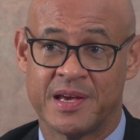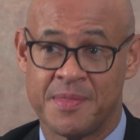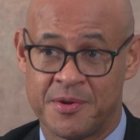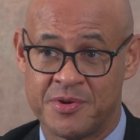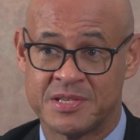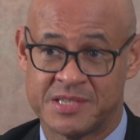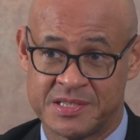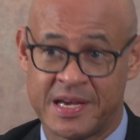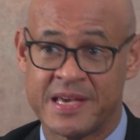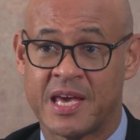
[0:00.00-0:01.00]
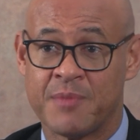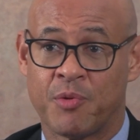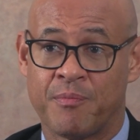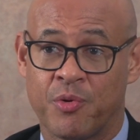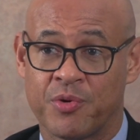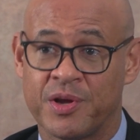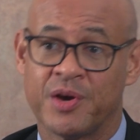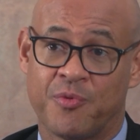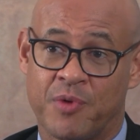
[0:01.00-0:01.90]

since I came on board.